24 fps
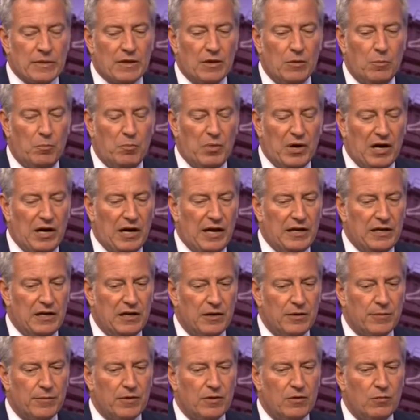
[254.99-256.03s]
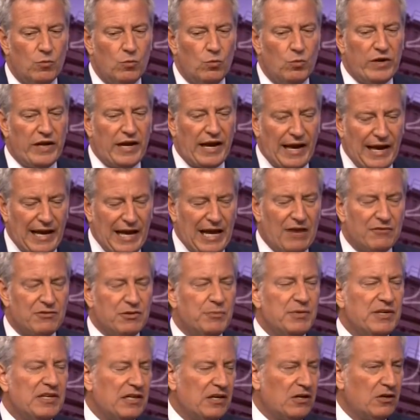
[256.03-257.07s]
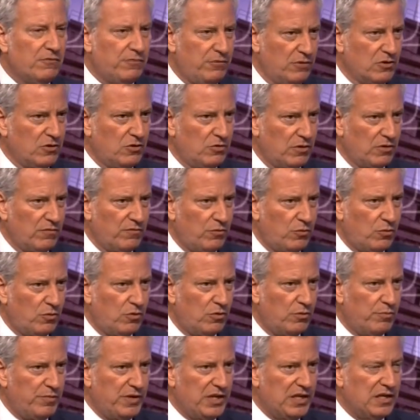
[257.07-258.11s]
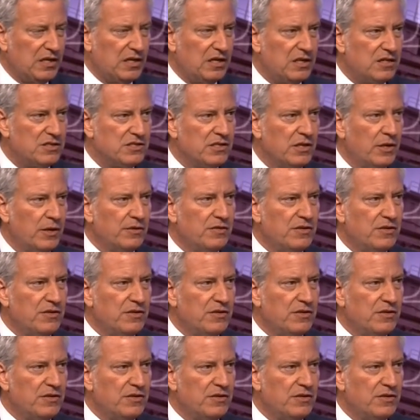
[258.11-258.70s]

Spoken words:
But we have to be careful going forward because